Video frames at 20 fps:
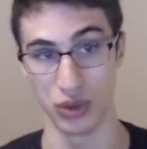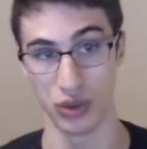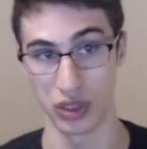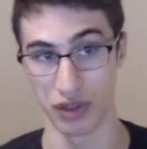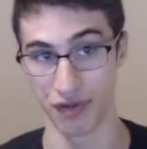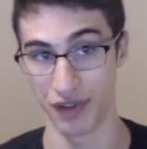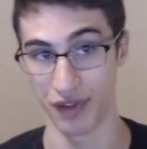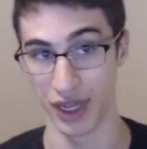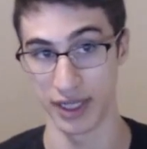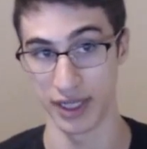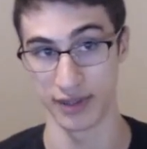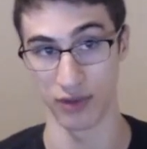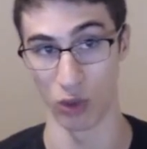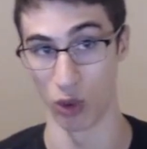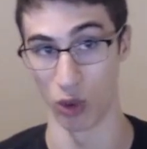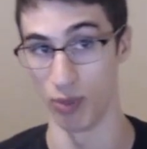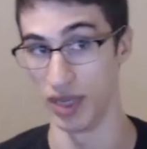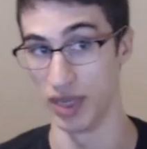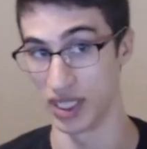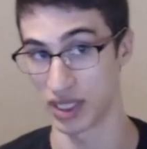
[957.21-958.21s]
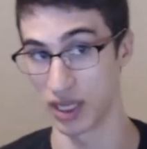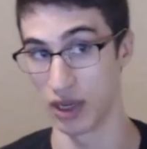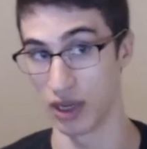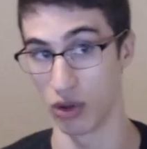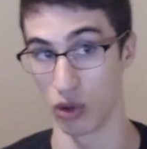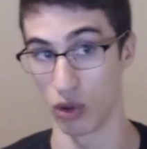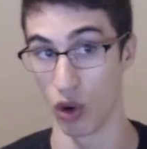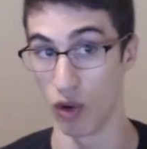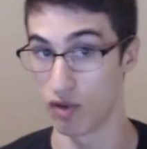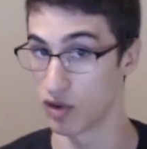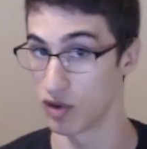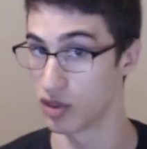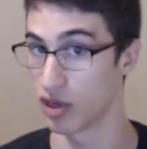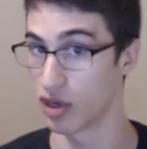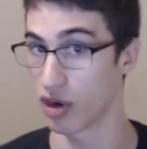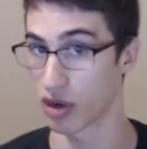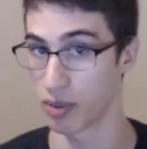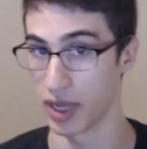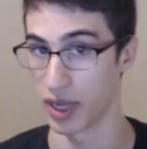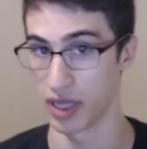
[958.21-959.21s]
the Phase 4 Bis gear over
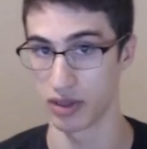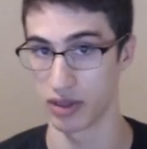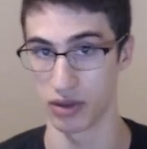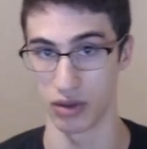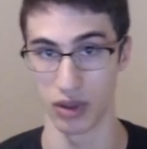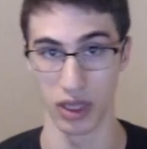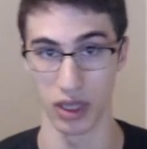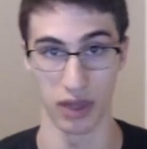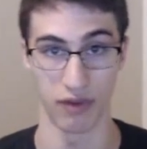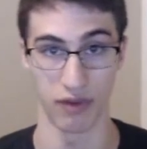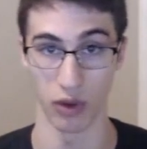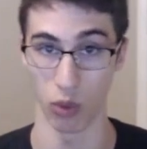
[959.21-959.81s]
Darkmantle if it were